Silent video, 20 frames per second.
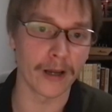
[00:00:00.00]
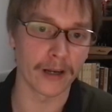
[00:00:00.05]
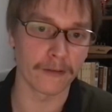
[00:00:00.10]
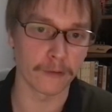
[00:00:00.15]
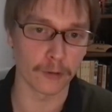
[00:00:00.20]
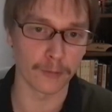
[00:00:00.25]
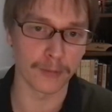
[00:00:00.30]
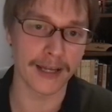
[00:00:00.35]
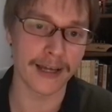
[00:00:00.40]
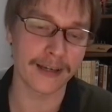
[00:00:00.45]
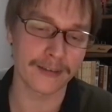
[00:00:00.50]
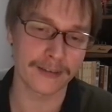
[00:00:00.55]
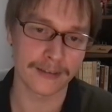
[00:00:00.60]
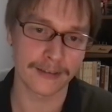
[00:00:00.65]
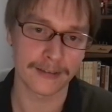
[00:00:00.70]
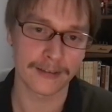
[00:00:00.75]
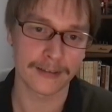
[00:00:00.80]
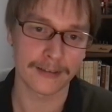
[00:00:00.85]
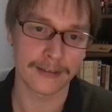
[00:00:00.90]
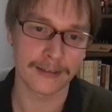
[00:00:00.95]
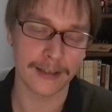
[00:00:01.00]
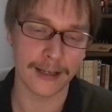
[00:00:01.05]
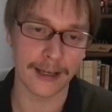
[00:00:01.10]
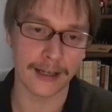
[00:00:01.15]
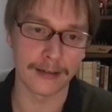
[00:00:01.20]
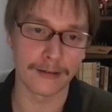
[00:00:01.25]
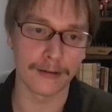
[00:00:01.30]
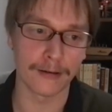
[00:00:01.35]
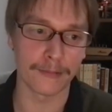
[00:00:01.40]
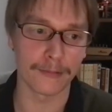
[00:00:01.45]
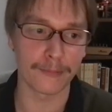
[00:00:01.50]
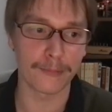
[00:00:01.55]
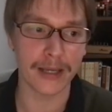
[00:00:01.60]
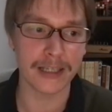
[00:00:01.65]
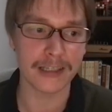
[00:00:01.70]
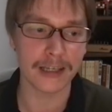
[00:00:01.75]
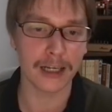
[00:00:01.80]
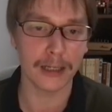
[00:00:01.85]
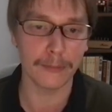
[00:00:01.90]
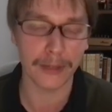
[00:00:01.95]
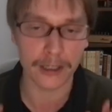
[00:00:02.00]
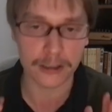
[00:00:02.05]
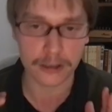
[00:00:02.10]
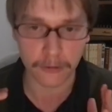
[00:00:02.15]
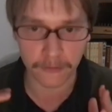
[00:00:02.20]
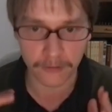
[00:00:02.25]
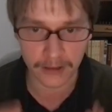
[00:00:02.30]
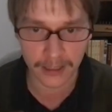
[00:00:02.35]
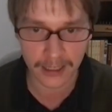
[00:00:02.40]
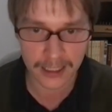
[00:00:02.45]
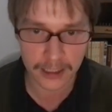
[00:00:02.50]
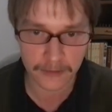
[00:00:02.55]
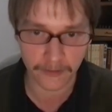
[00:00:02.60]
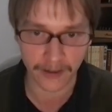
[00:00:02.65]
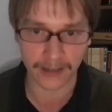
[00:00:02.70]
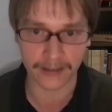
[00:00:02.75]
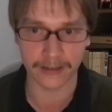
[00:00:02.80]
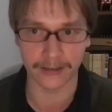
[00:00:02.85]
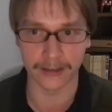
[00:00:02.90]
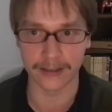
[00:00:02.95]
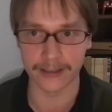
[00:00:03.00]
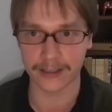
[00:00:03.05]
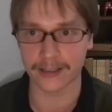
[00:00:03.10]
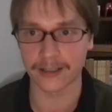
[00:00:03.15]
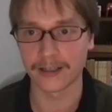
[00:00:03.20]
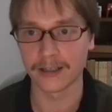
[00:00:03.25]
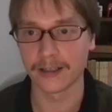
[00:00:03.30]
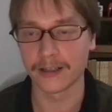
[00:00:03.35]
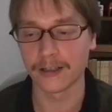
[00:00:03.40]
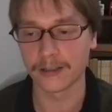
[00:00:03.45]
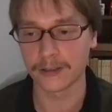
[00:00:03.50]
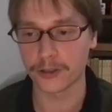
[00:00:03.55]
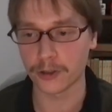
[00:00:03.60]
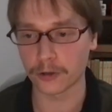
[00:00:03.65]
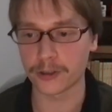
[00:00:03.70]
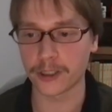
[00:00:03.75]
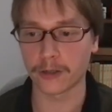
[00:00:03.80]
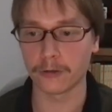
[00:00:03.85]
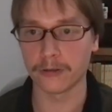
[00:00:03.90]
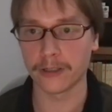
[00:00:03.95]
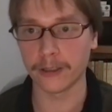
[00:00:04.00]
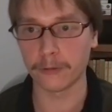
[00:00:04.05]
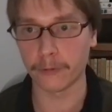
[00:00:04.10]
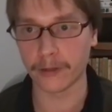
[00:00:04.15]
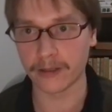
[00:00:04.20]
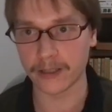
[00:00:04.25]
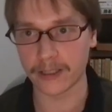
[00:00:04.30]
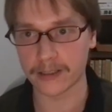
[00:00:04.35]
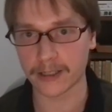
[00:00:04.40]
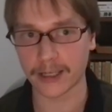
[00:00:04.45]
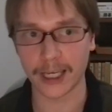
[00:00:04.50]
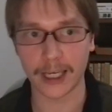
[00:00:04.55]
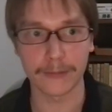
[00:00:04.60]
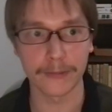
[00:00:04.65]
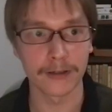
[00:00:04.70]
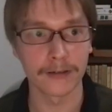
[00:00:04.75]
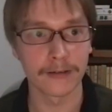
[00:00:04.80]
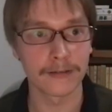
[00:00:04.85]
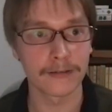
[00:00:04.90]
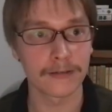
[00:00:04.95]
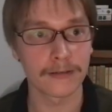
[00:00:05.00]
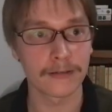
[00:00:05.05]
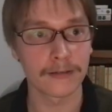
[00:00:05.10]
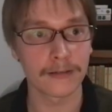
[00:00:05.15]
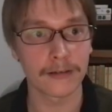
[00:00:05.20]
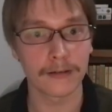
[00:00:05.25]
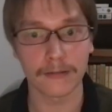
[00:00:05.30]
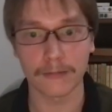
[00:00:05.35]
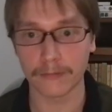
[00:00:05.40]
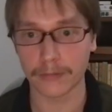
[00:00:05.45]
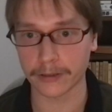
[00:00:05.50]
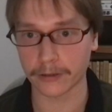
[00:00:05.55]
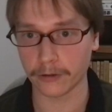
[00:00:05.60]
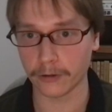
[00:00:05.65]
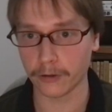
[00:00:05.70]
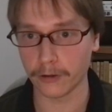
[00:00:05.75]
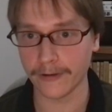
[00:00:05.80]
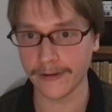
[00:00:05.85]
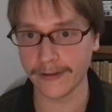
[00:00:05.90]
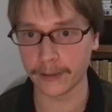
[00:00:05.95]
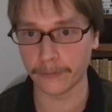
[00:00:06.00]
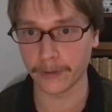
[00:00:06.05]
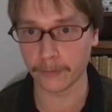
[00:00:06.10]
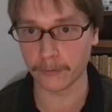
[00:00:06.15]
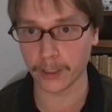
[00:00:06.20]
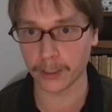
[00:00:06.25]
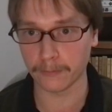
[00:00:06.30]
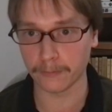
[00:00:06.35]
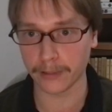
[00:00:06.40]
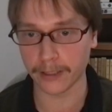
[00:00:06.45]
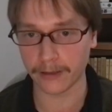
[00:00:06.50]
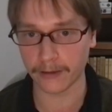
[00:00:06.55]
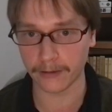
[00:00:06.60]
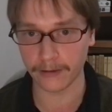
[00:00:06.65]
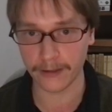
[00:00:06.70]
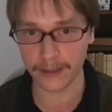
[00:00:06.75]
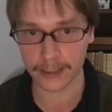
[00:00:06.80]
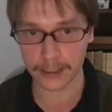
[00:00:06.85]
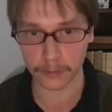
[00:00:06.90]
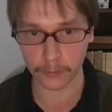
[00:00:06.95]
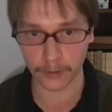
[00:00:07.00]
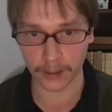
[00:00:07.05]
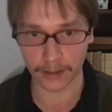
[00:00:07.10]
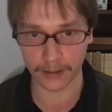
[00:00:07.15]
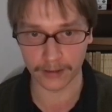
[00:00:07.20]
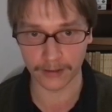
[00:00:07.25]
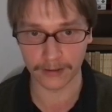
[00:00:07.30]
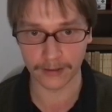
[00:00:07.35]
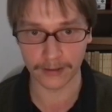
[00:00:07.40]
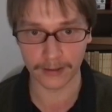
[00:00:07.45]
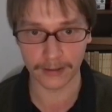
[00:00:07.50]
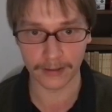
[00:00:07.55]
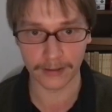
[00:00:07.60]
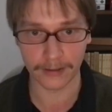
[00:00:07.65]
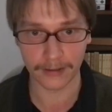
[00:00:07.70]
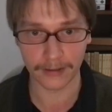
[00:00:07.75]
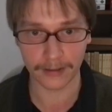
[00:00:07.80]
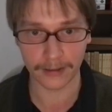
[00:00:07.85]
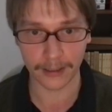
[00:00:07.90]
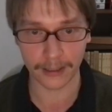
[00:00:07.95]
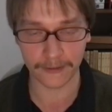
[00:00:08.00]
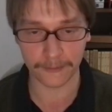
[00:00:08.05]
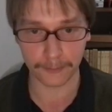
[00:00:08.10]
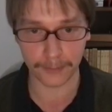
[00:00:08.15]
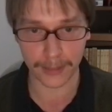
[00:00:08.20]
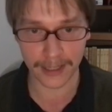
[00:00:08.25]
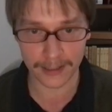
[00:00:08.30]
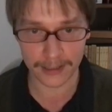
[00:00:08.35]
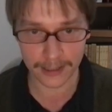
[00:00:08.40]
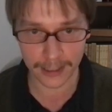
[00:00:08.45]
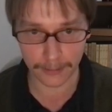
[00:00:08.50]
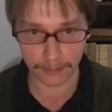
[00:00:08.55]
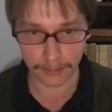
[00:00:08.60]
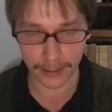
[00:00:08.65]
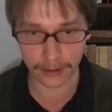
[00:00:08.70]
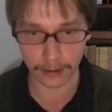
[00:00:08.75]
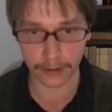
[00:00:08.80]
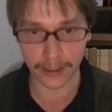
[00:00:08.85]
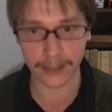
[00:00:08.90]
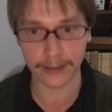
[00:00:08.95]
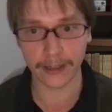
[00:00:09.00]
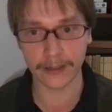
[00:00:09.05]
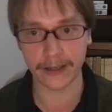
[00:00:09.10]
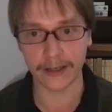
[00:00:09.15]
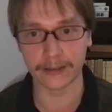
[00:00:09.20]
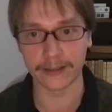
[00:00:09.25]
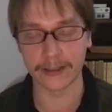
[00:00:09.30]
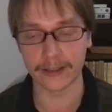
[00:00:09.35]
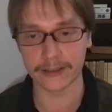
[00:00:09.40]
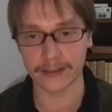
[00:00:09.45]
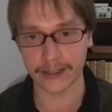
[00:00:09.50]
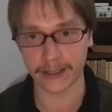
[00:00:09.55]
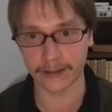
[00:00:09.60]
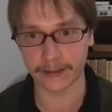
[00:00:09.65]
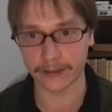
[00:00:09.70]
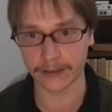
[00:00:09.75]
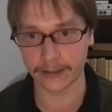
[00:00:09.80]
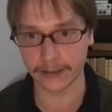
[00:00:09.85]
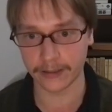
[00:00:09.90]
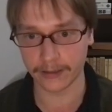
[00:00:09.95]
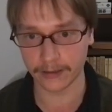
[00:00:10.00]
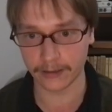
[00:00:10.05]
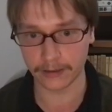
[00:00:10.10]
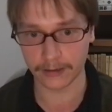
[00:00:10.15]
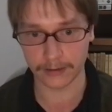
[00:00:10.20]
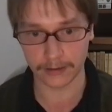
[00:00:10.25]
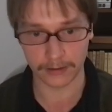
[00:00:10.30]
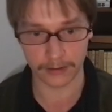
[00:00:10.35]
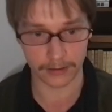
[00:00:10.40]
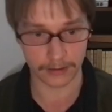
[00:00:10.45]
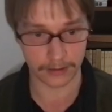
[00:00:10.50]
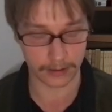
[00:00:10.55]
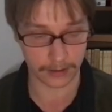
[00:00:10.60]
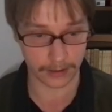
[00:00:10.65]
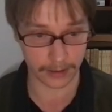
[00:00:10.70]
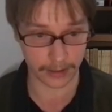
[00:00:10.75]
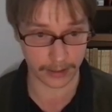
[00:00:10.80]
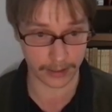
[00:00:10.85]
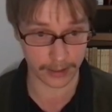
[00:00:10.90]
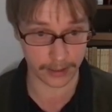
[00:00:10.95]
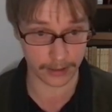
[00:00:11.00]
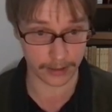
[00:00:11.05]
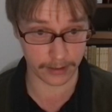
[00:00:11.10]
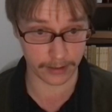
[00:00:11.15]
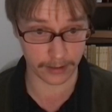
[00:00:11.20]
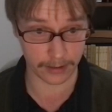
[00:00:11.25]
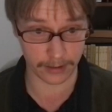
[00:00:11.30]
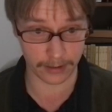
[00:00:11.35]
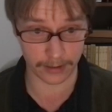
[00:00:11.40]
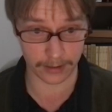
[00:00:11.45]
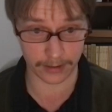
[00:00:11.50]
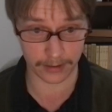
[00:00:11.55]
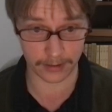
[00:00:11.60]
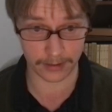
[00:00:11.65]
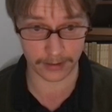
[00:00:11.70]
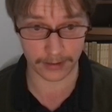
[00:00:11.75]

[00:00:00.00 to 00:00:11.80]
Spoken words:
well for black. And basically because of these factors, Chochikun did win this game. But earlier when white played this one, if black simply connected here in the center, and